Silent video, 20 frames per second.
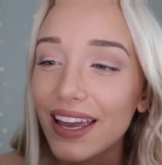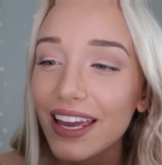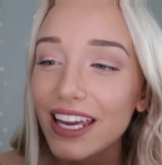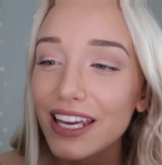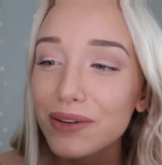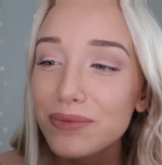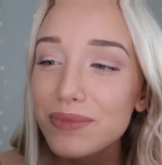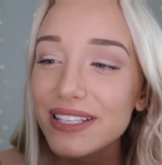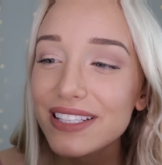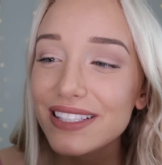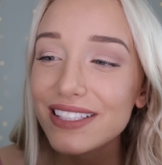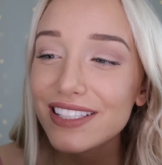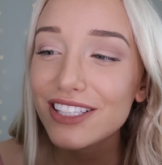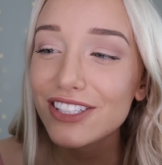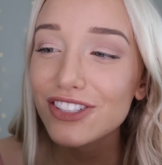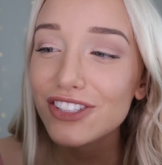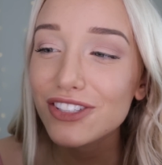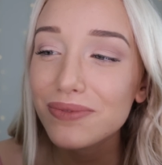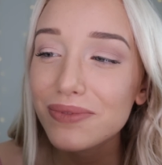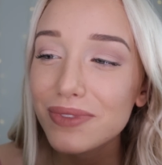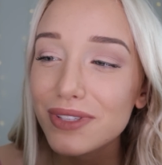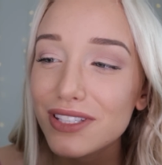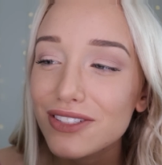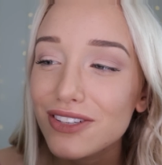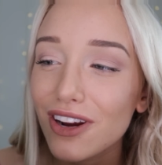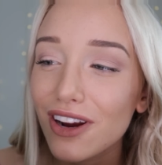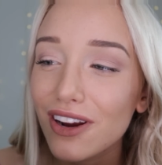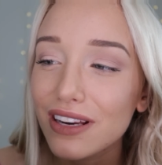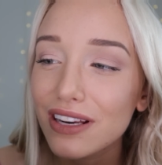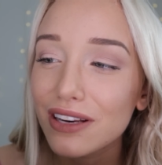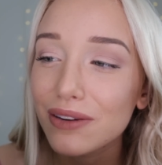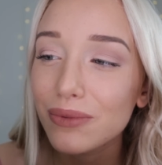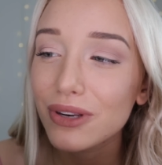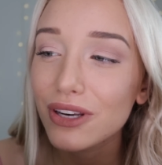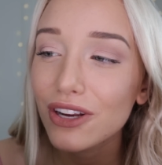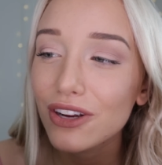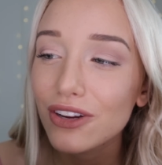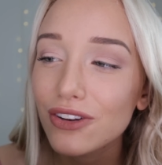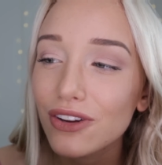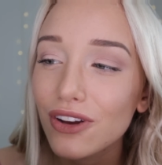Amy's kitchen was started
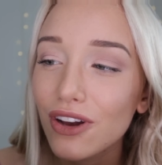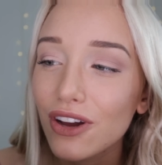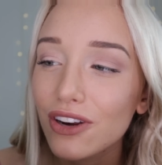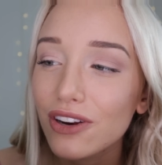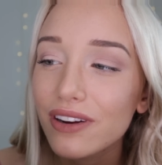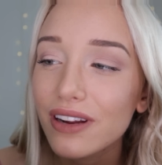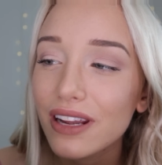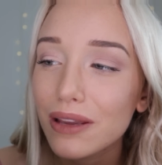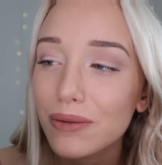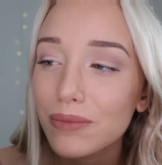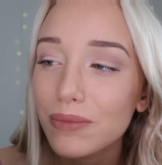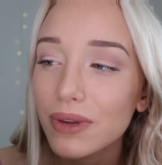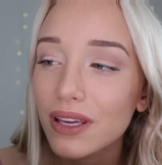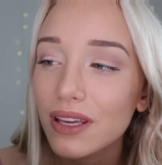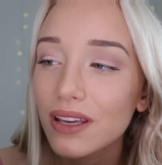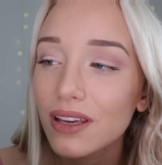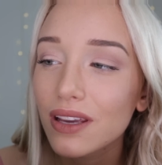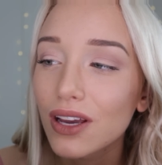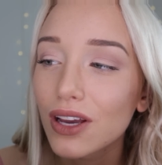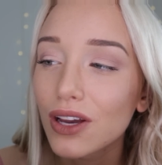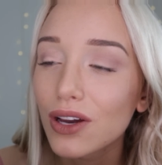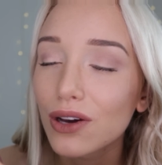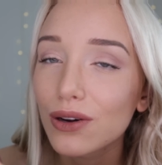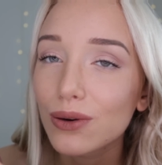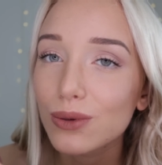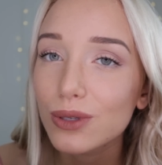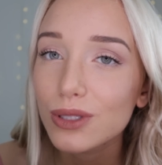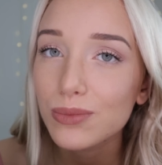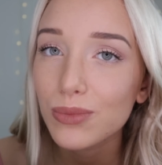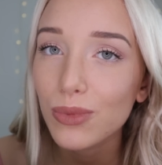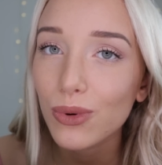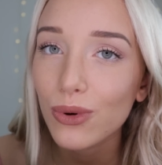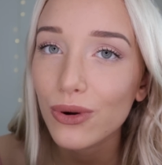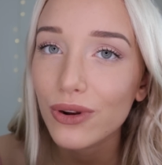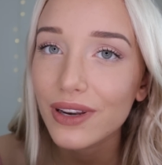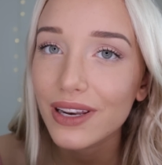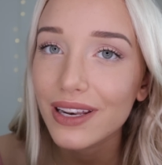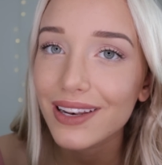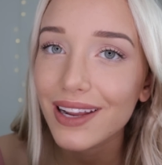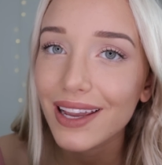when our daughter Amy was
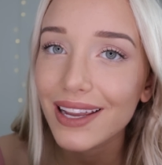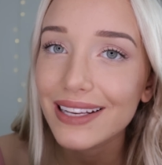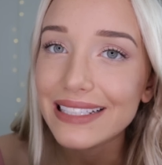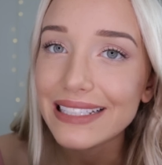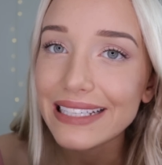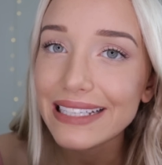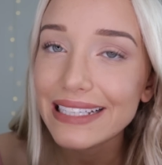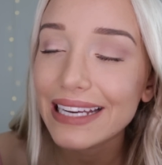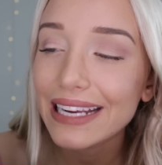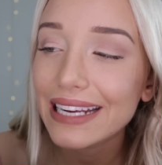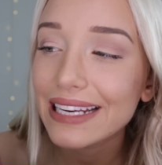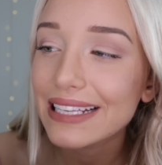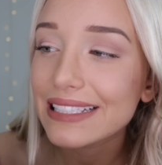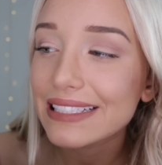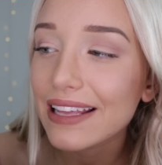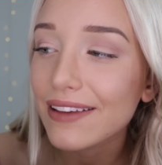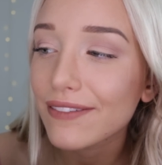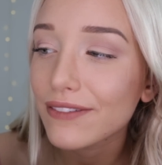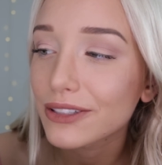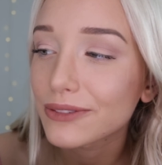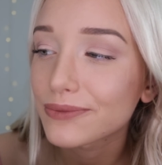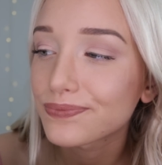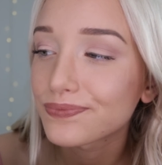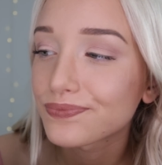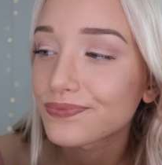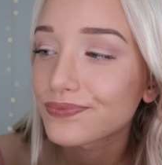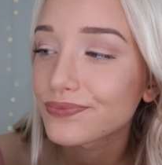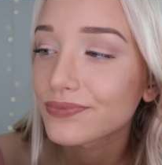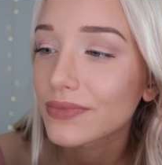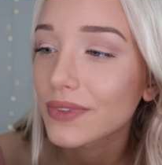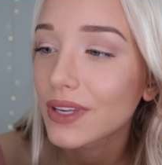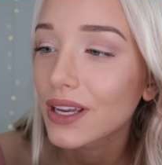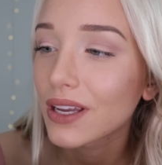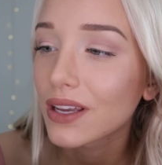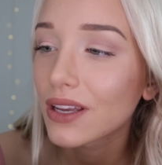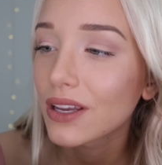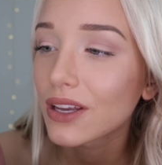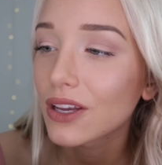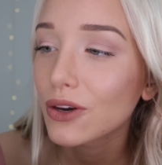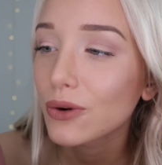born in 1987.
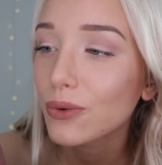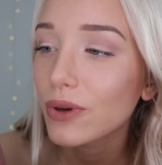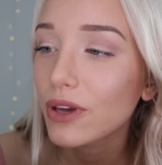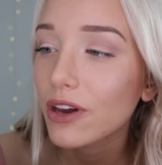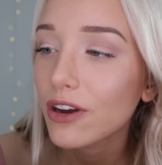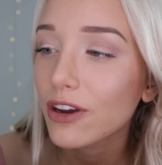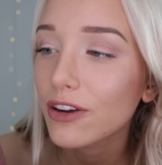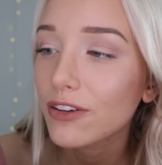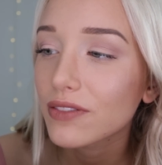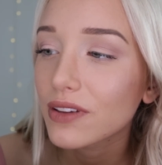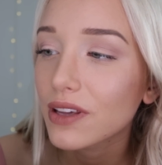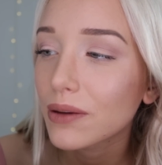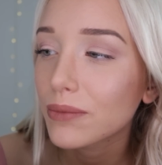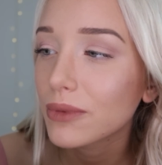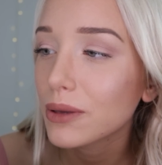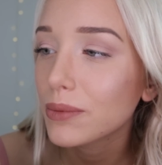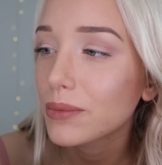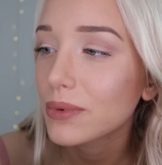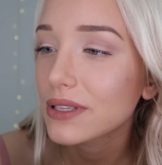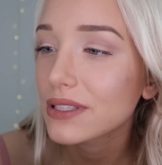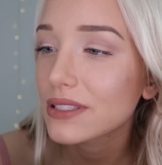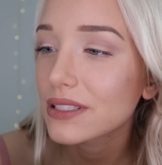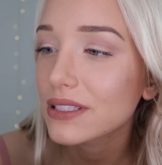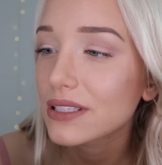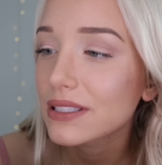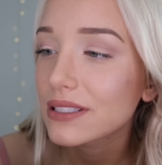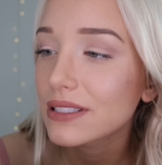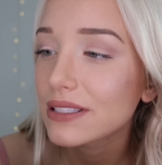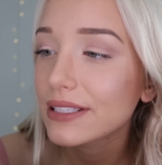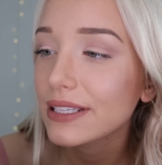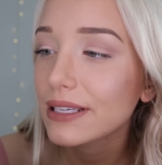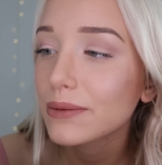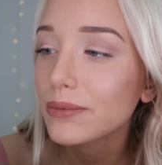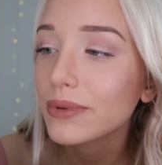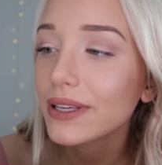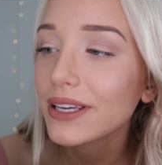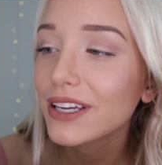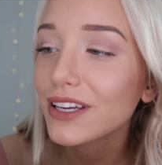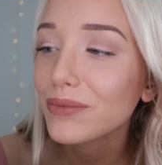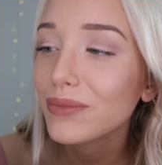We are a family business
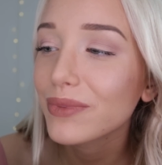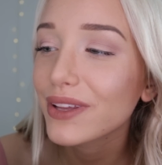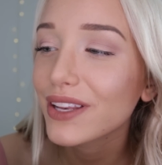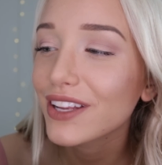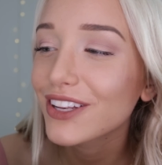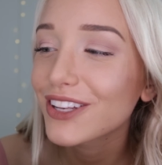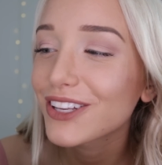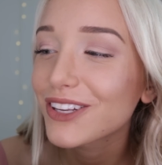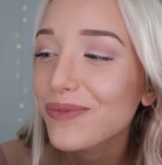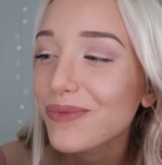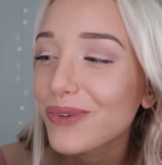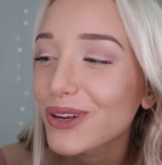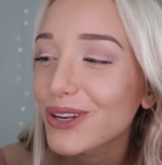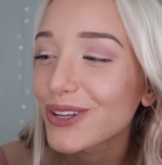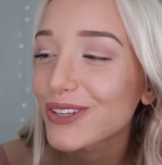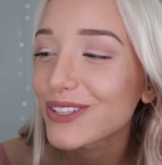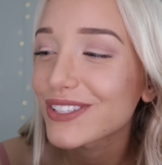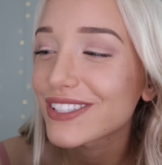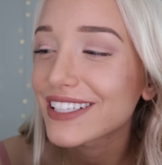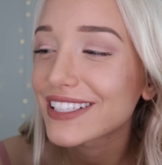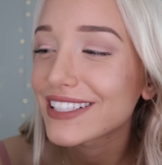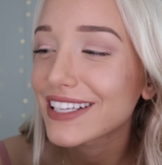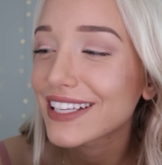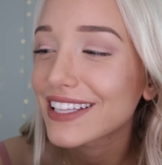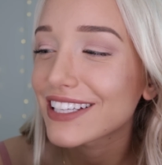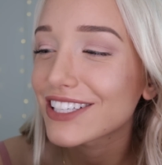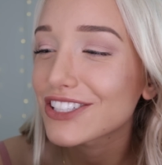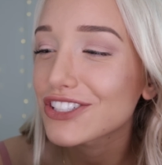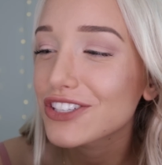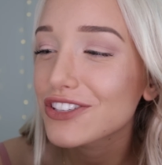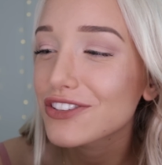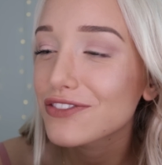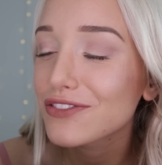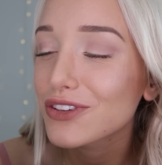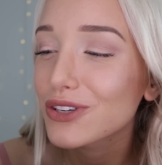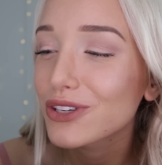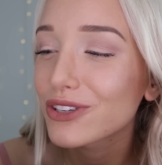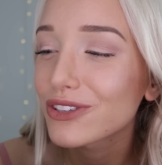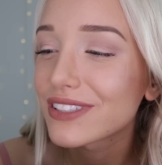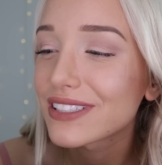deeply committed to producing delicious
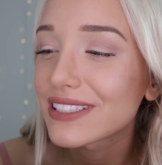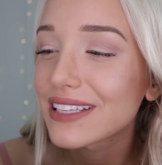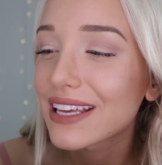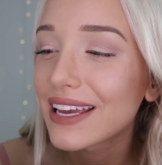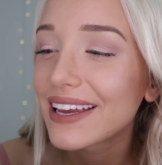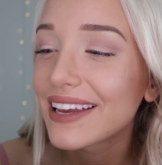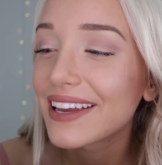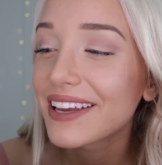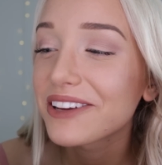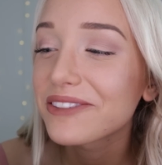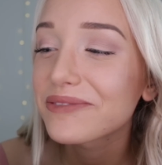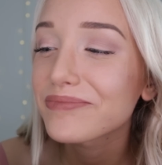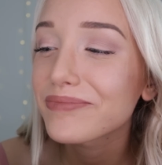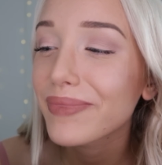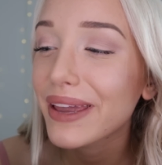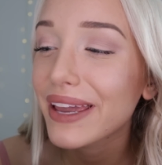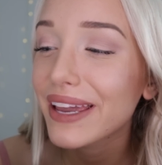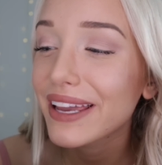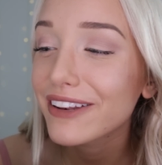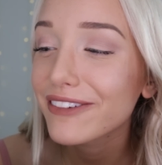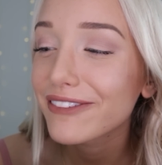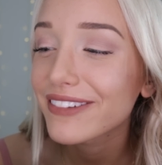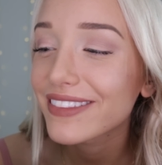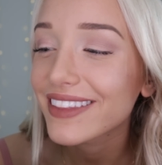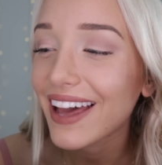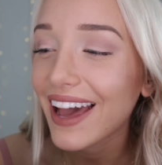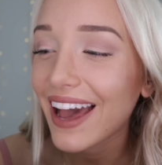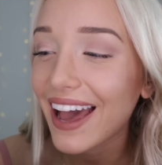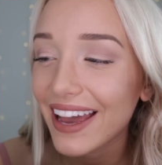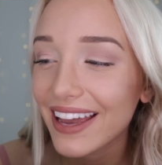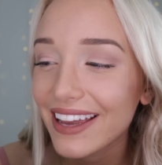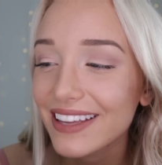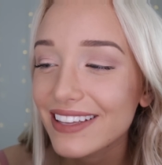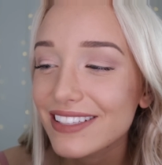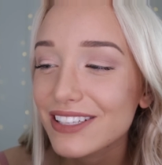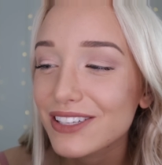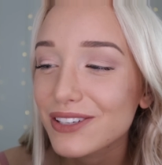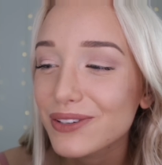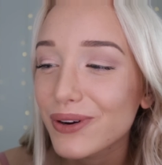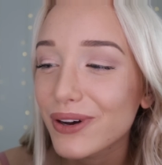food made with the
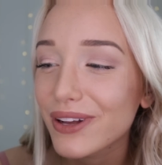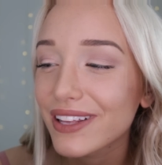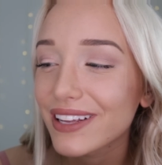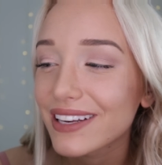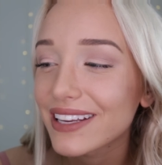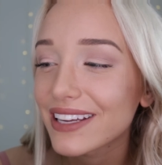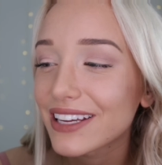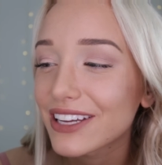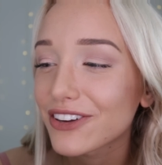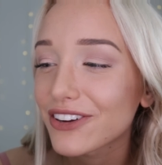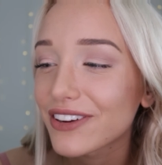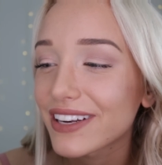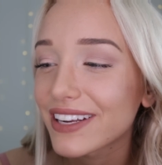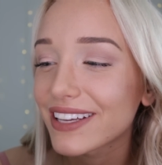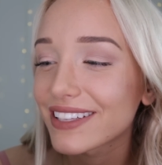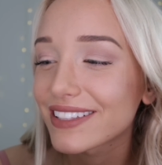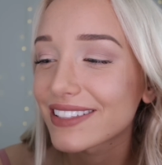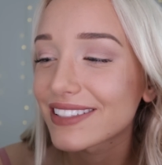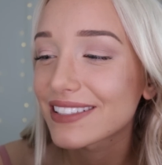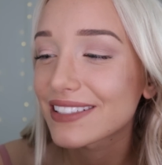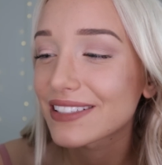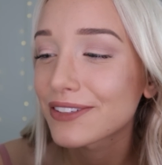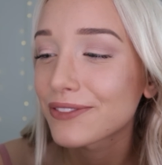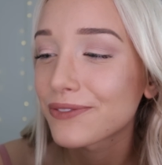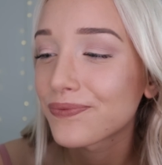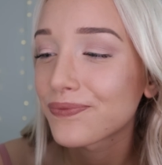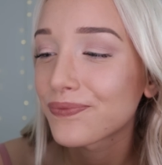highest quality ingredients.